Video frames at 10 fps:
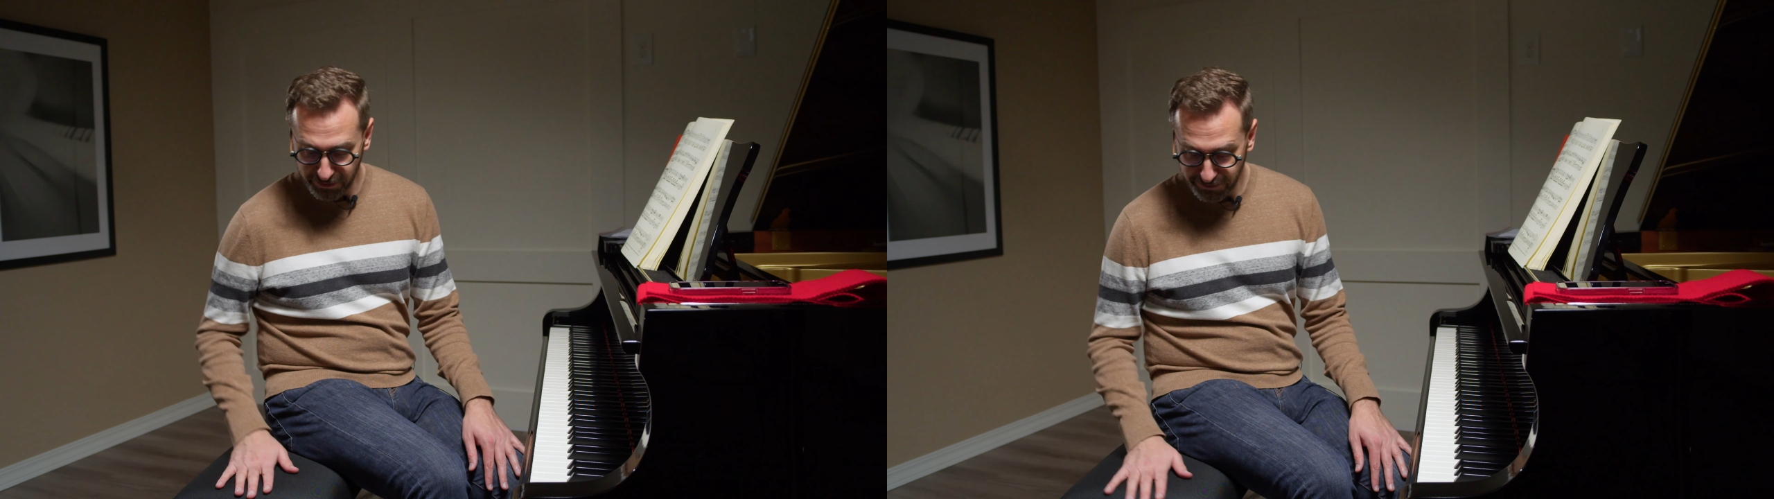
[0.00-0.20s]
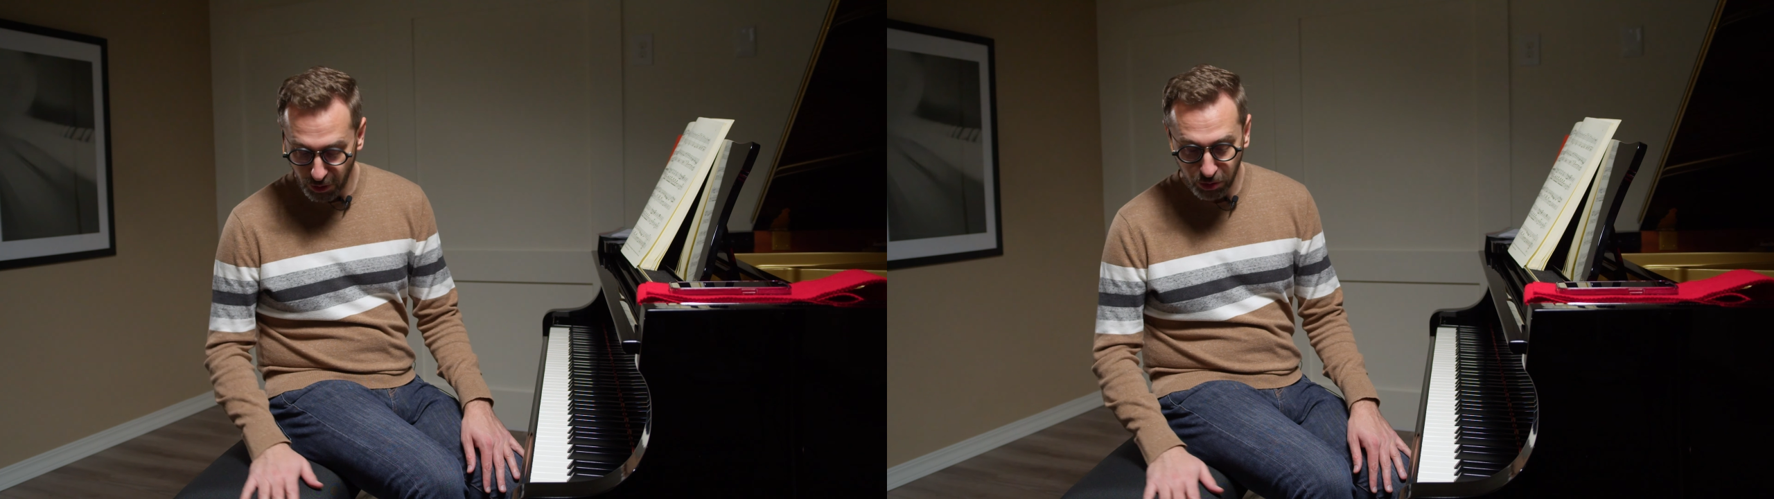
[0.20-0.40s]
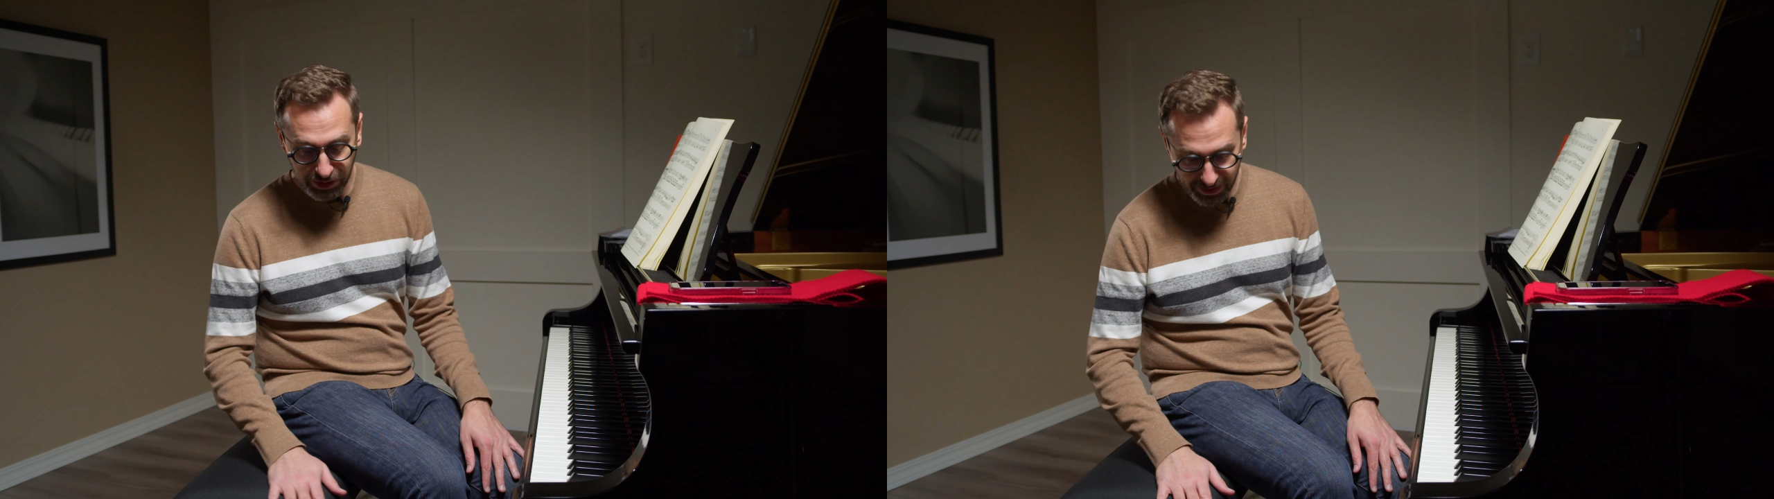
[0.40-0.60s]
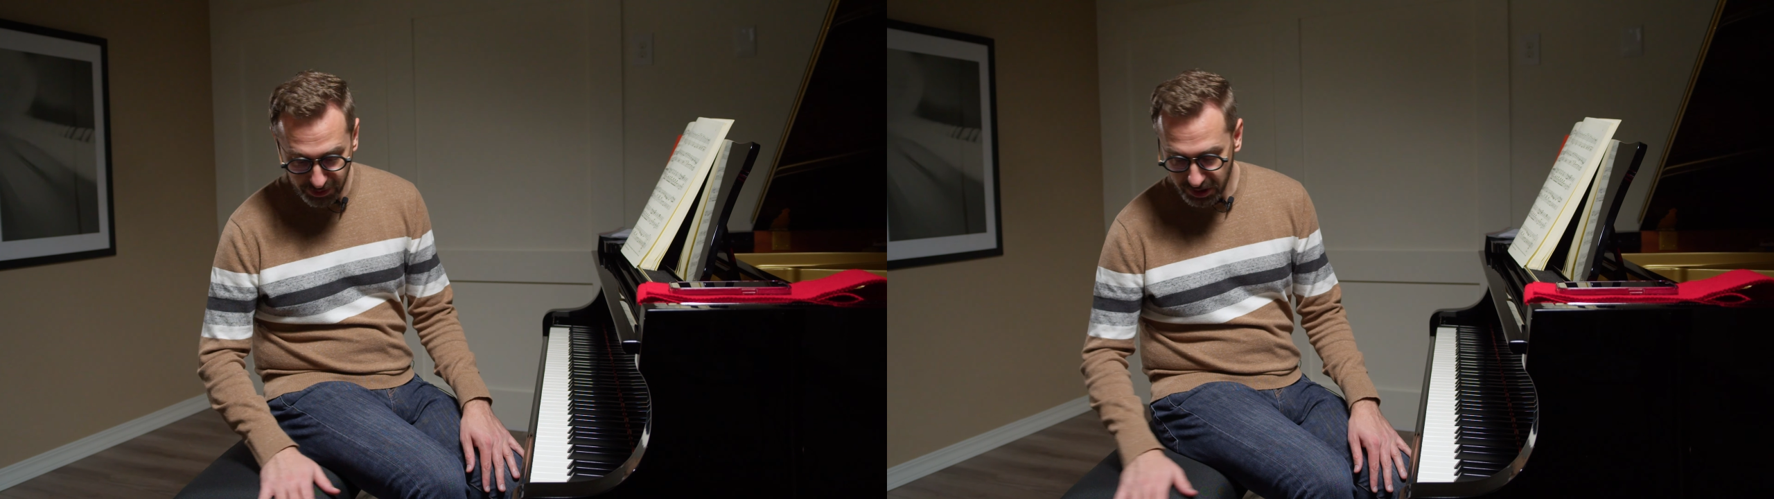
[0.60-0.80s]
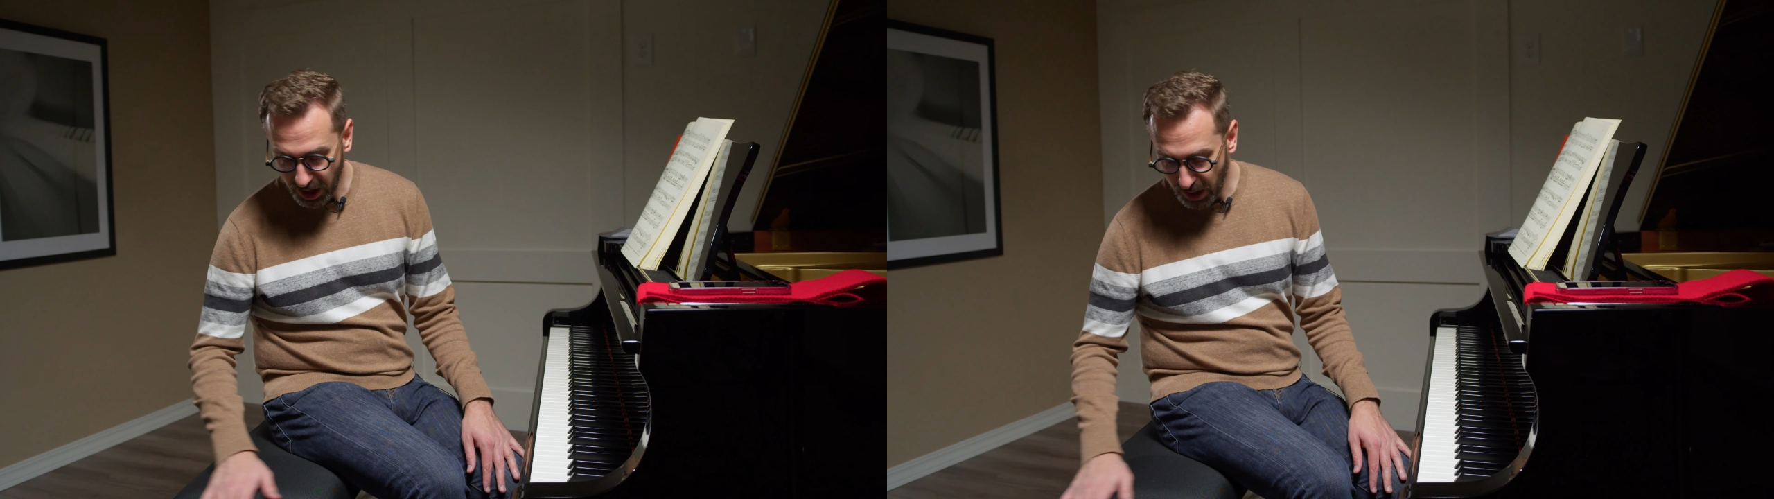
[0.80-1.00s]
faux
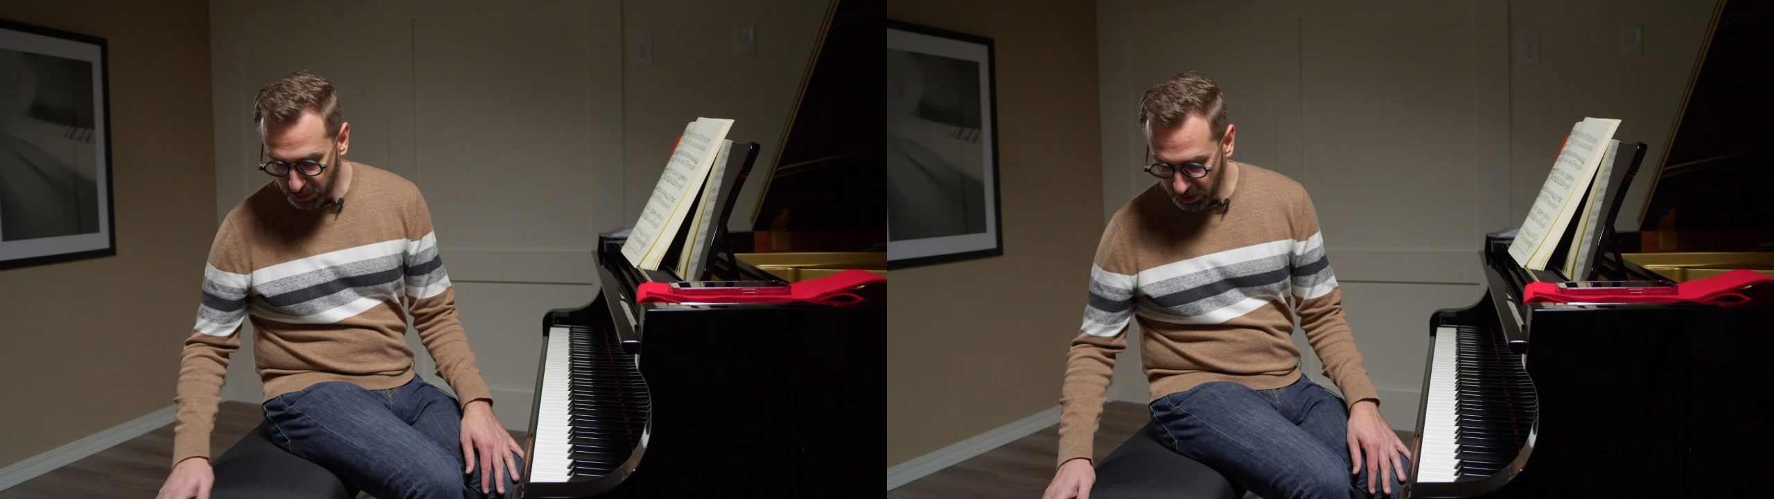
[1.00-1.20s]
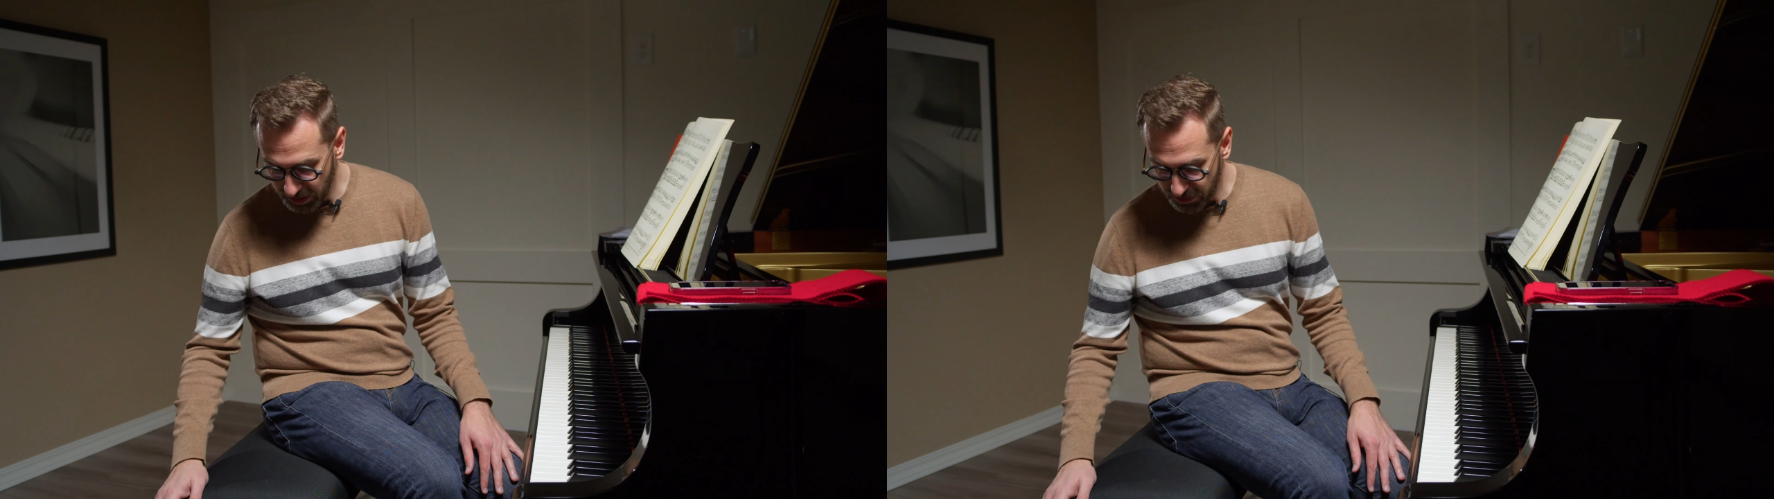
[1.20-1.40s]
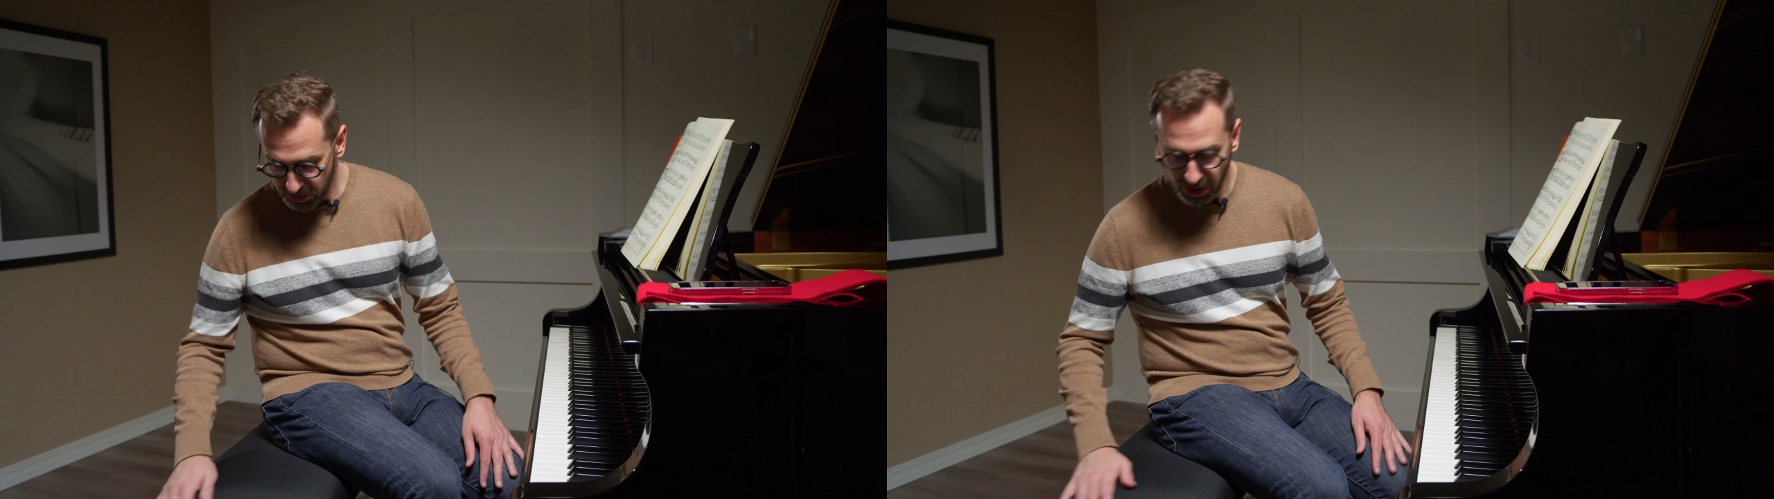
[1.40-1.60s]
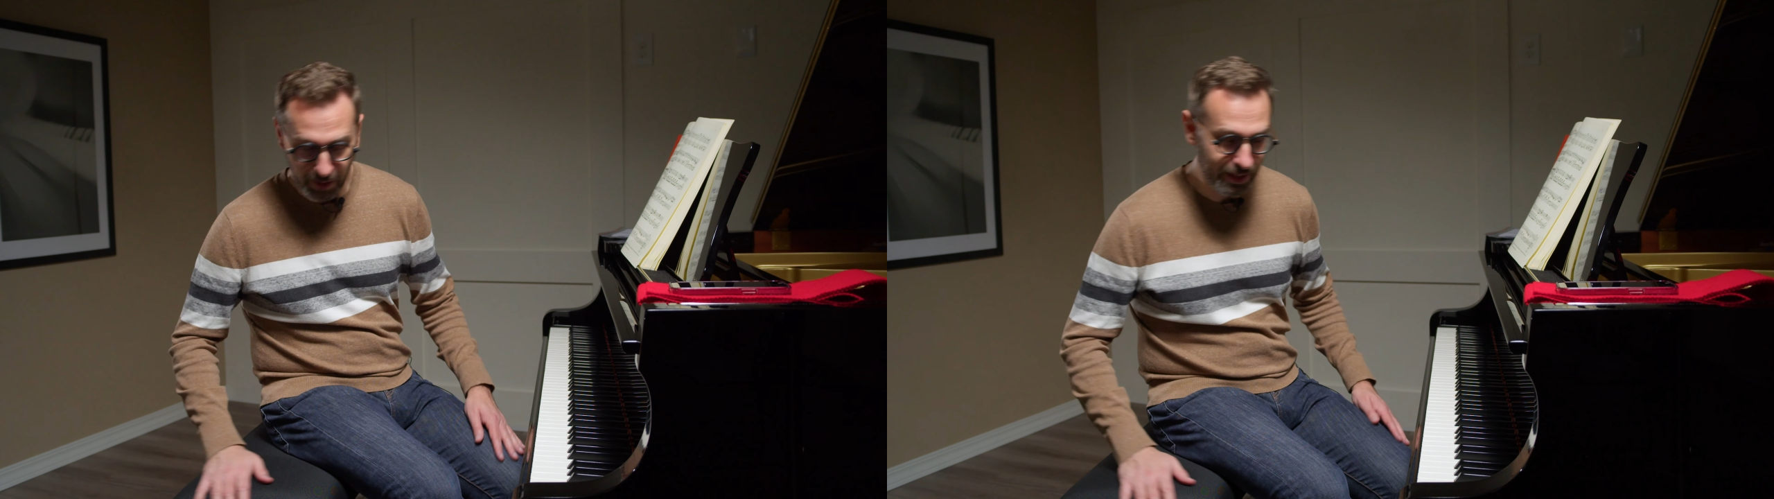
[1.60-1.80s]
leather top or a leather top,